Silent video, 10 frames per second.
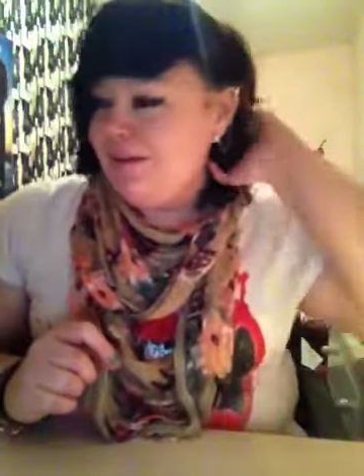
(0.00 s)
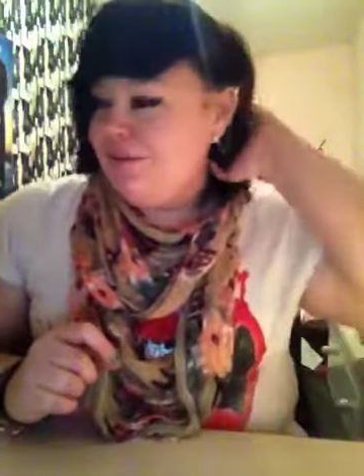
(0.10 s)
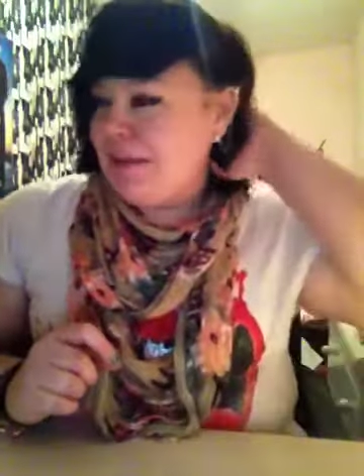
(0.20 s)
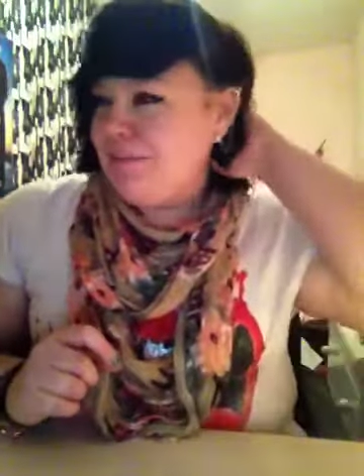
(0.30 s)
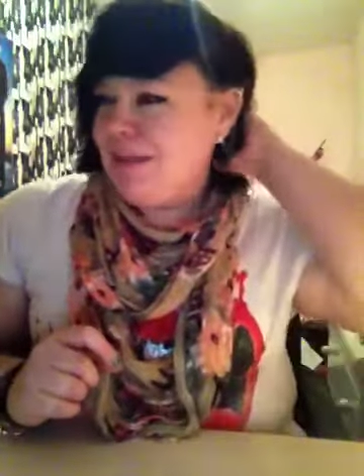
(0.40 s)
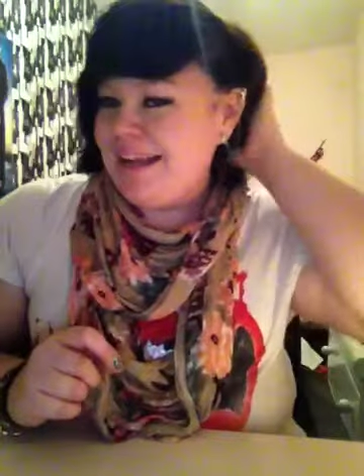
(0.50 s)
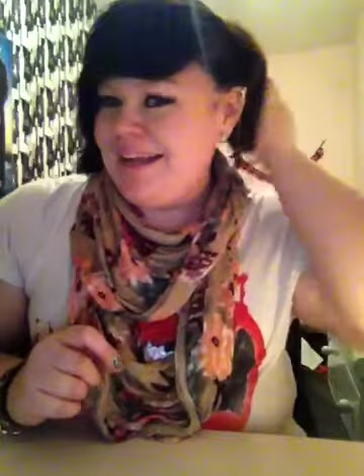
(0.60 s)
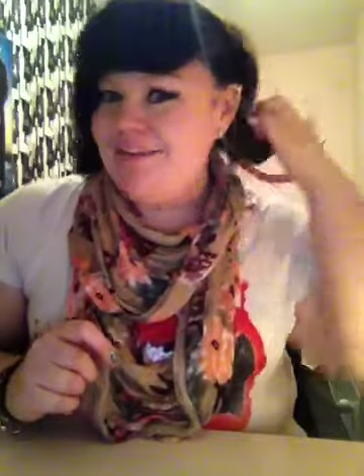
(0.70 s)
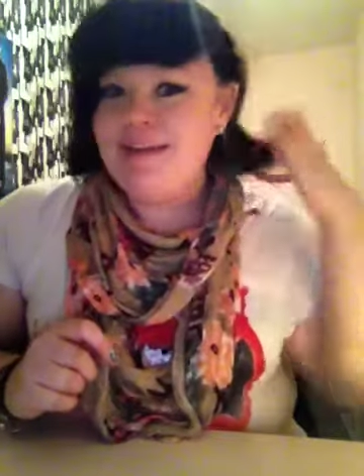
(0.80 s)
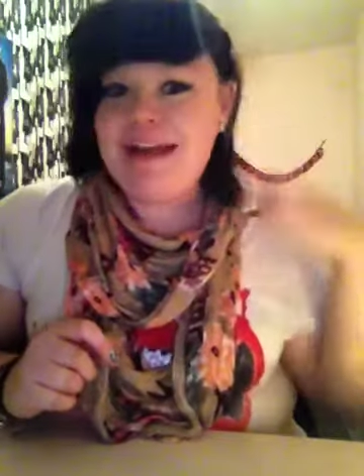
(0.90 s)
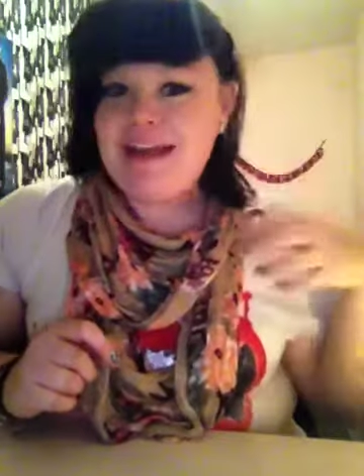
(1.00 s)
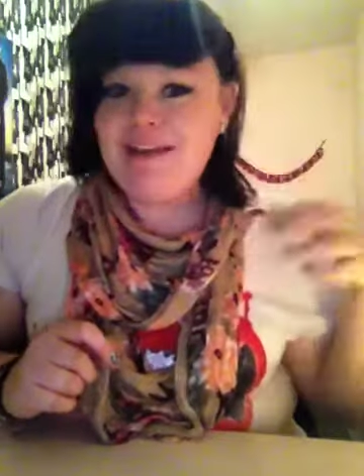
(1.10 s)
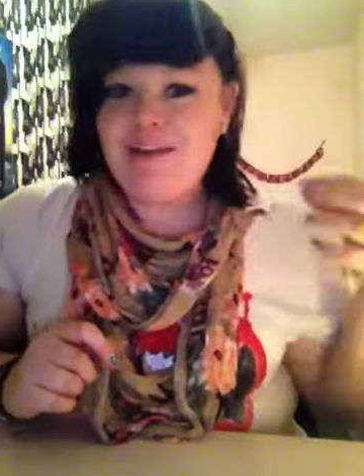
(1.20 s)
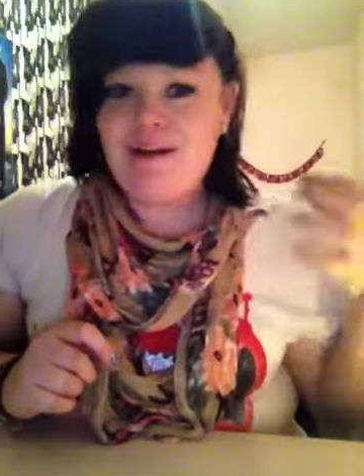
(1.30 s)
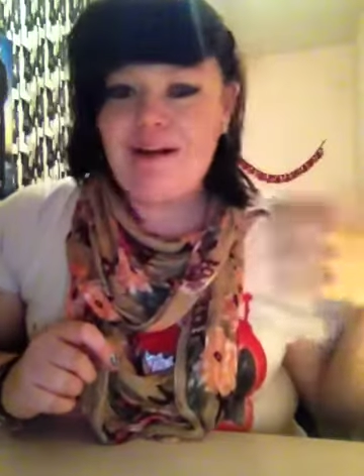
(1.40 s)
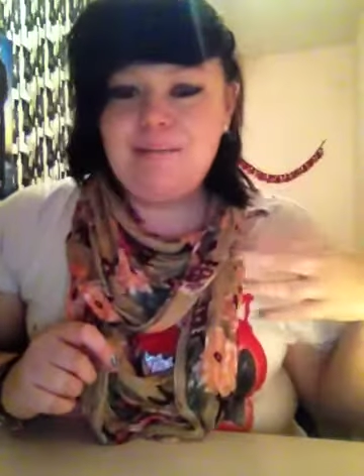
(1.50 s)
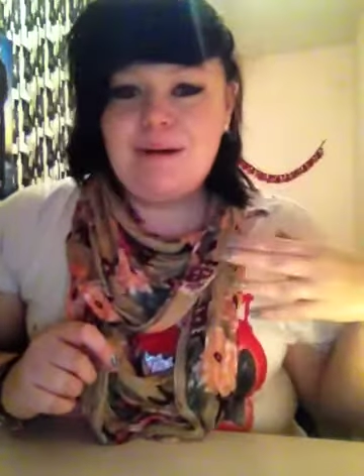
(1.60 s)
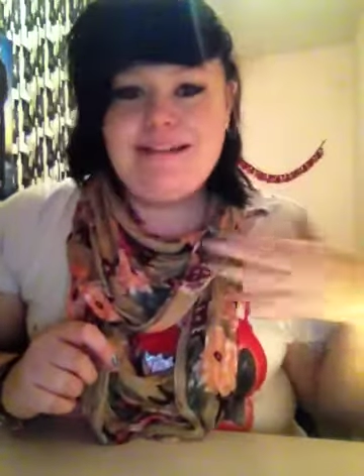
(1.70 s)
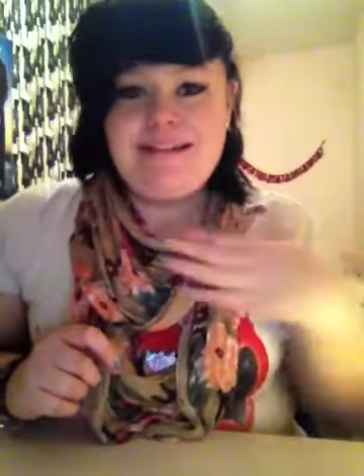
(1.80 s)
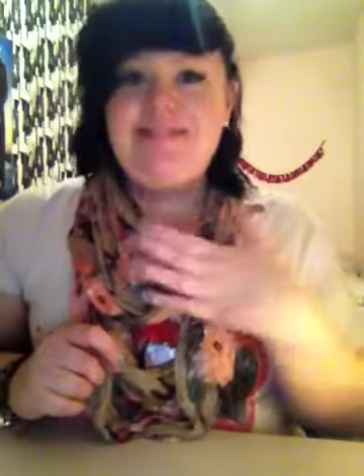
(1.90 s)
really planning on getting a lot, but
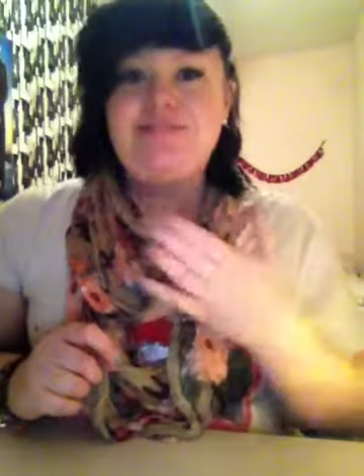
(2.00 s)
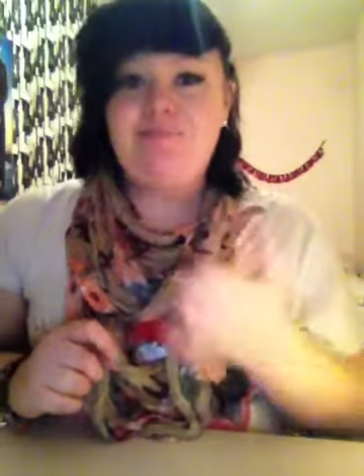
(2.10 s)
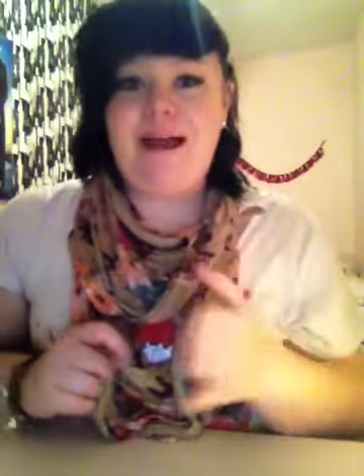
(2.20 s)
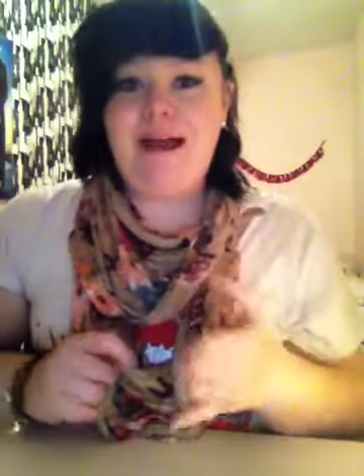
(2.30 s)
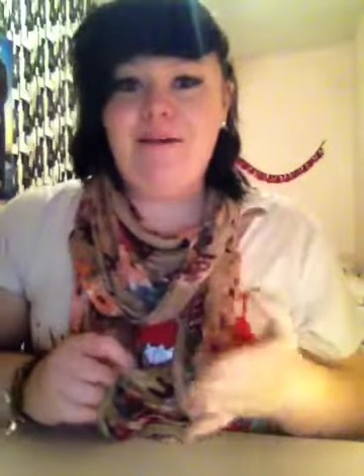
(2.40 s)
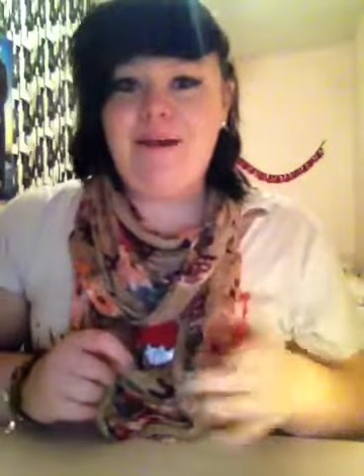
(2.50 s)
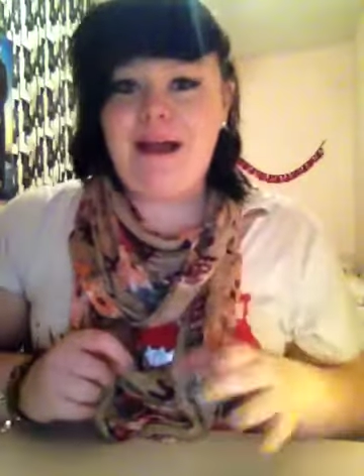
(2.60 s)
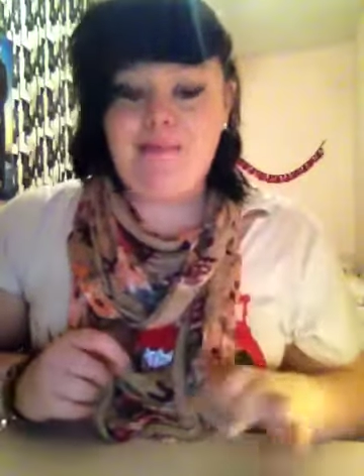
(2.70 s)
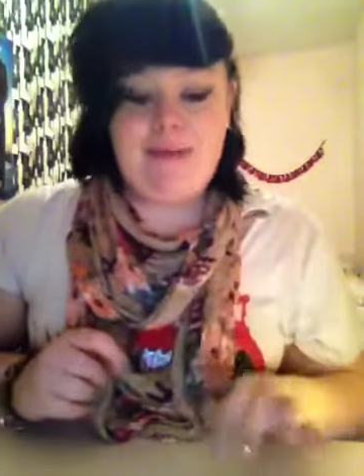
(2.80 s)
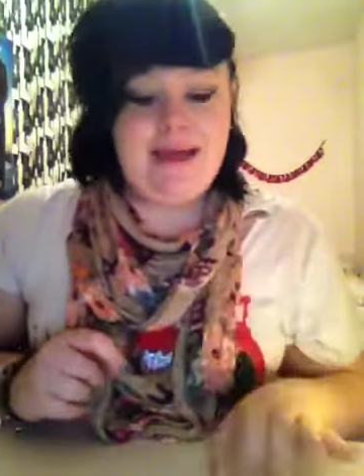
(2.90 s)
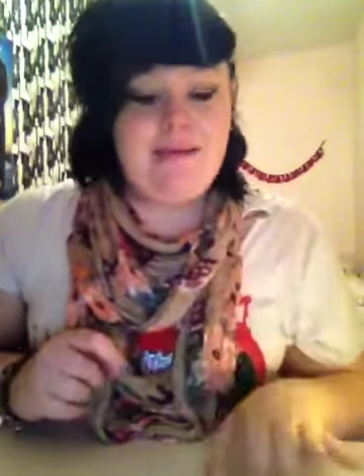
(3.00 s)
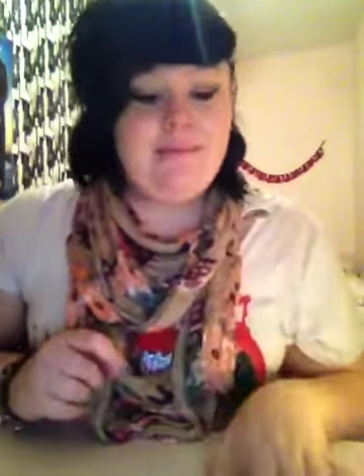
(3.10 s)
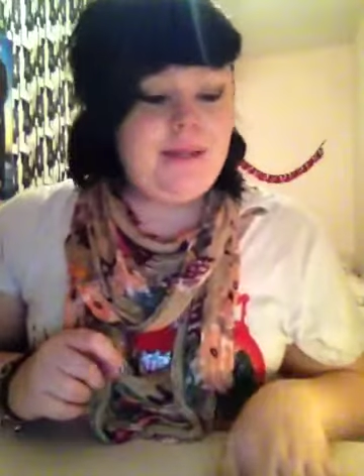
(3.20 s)
I did end up buying quite a bit.